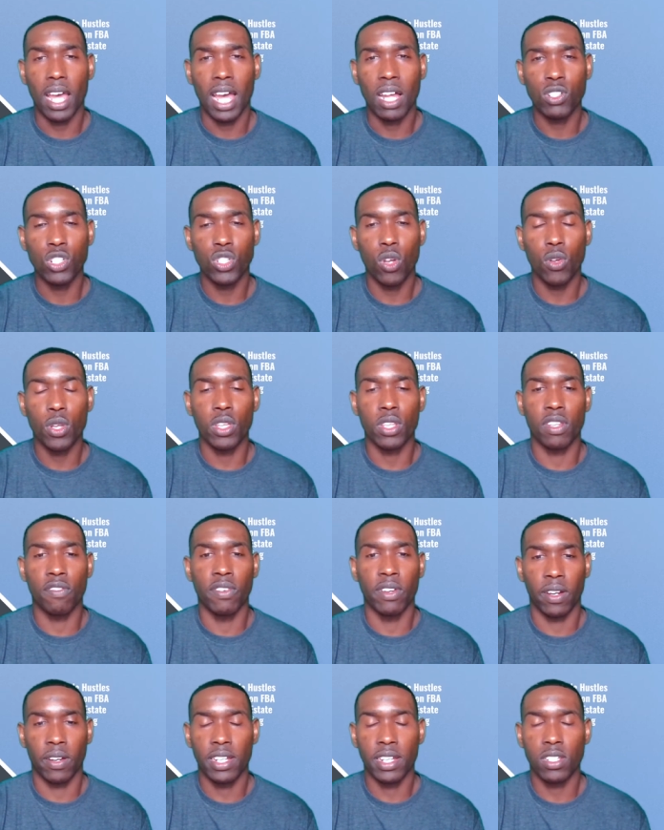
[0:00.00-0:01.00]
I'll show you the
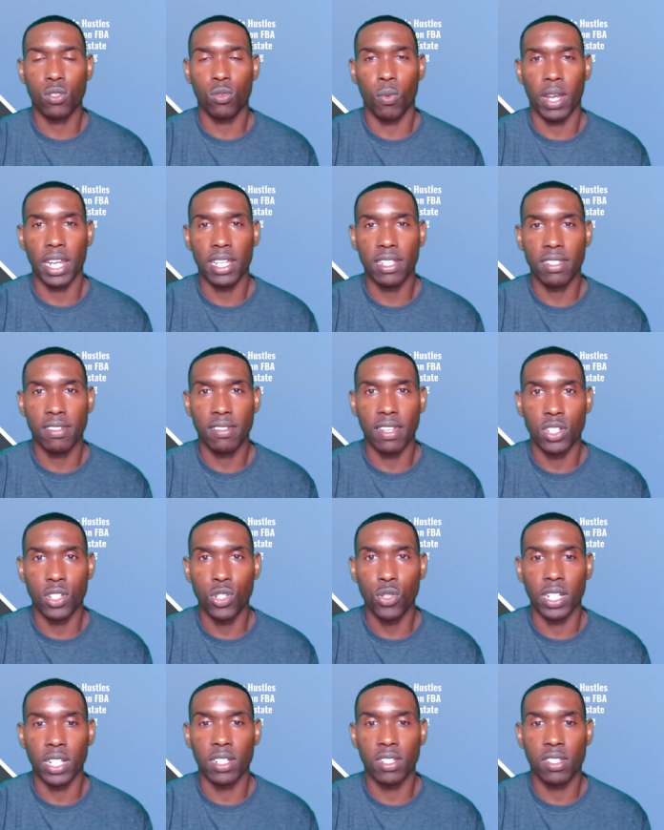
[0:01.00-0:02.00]
various ways that
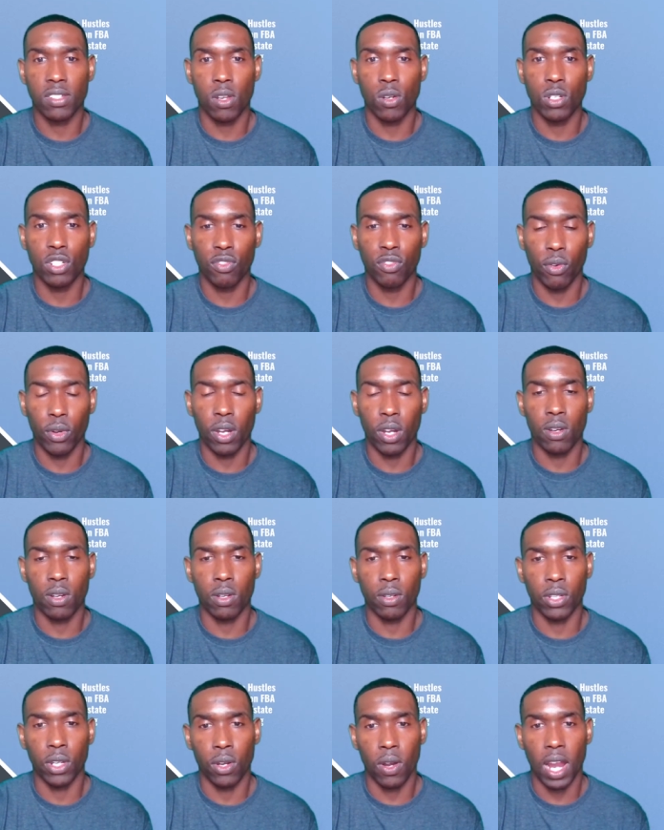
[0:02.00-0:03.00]
you can search for
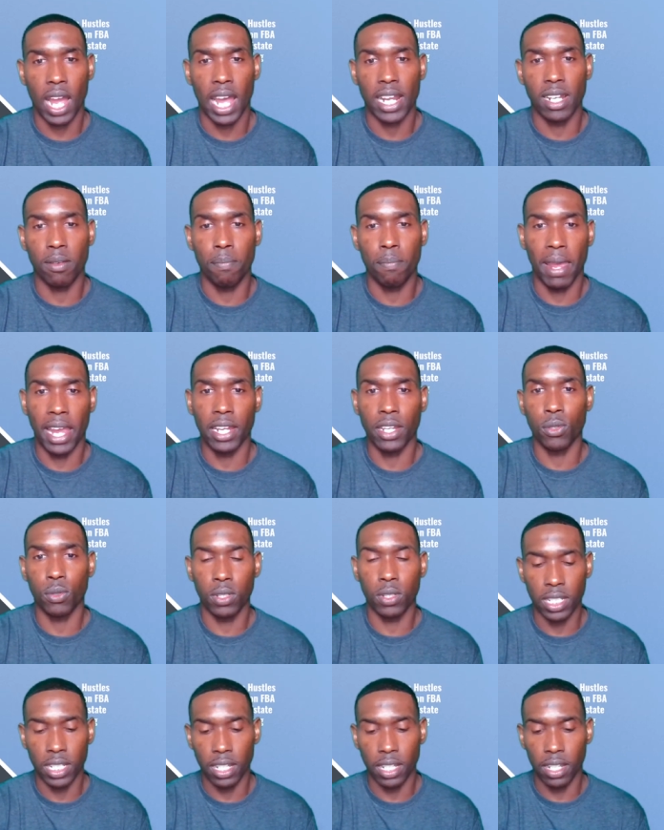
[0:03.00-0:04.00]
your item
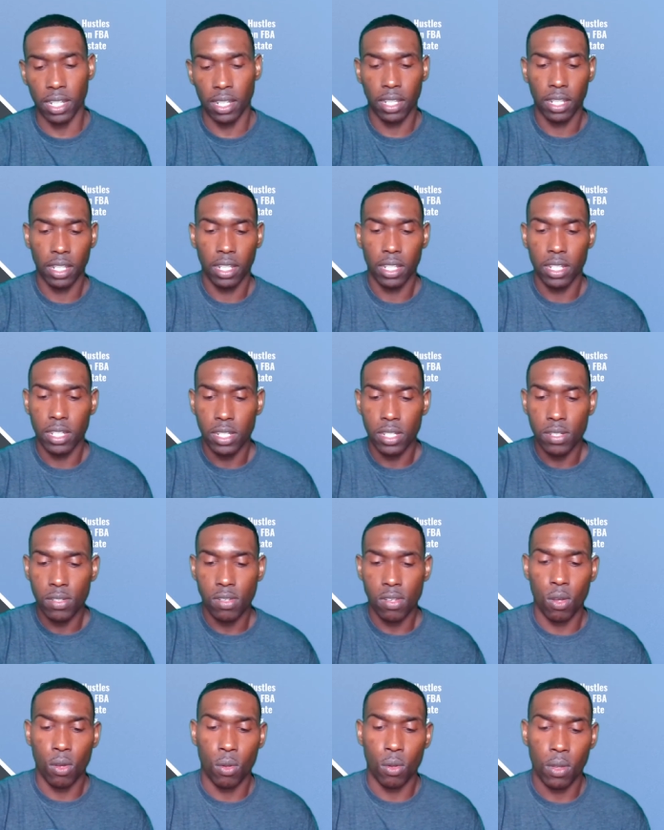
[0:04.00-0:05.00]
manually.
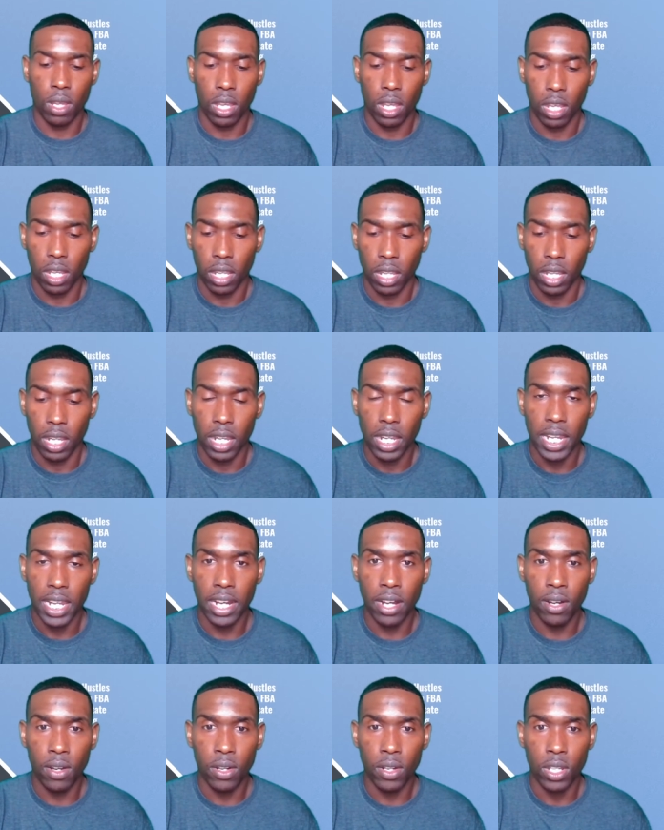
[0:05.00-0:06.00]
So
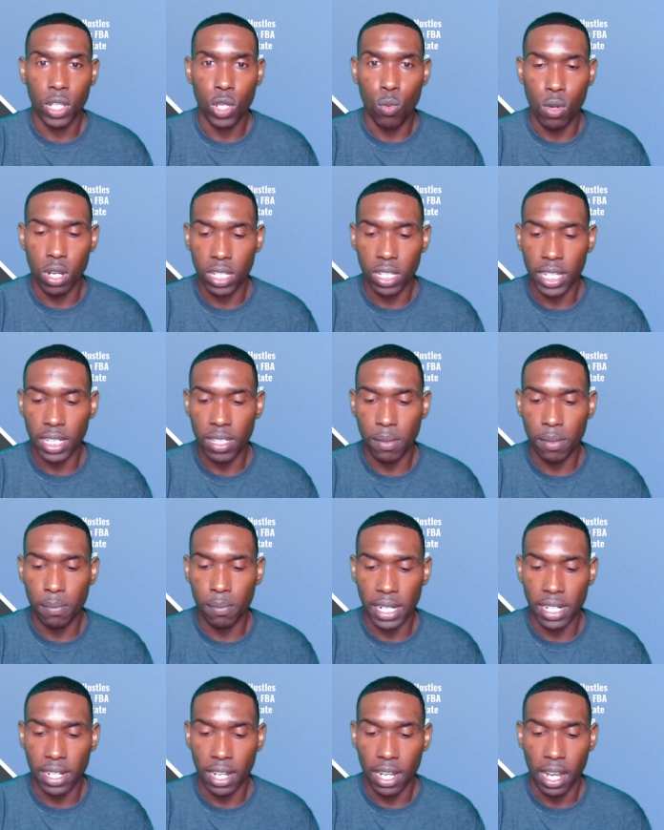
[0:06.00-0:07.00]
here you will click the
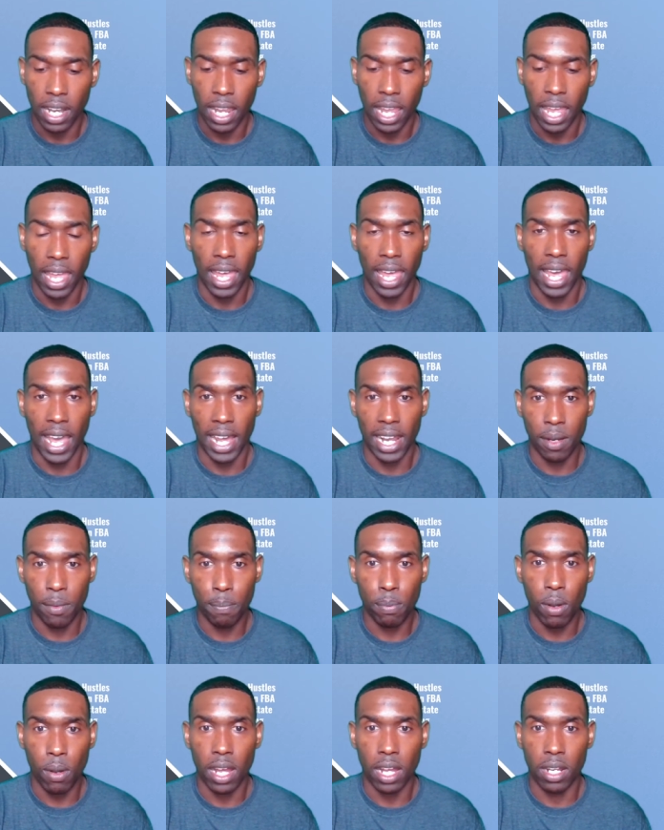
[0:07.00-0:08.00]
button Add a
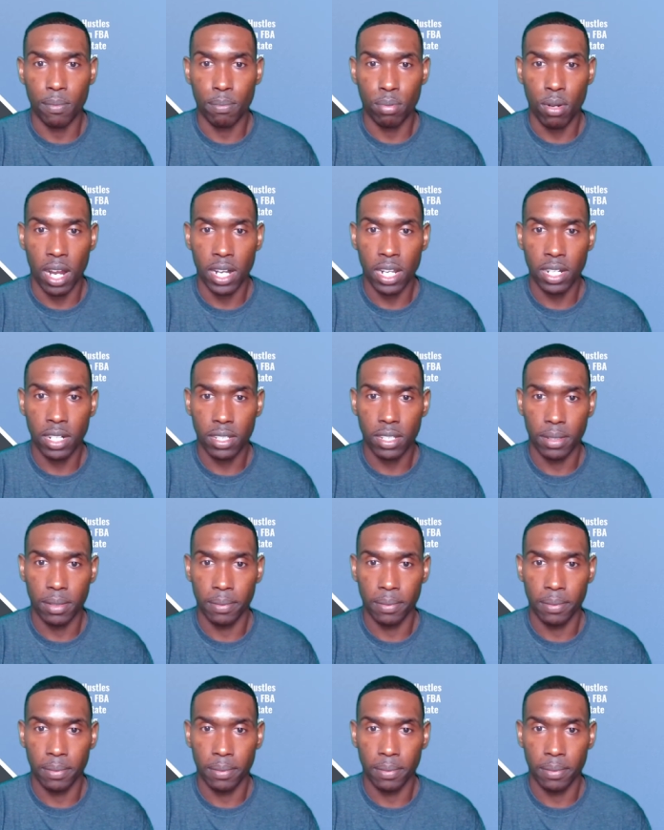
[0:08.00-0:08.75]
Product,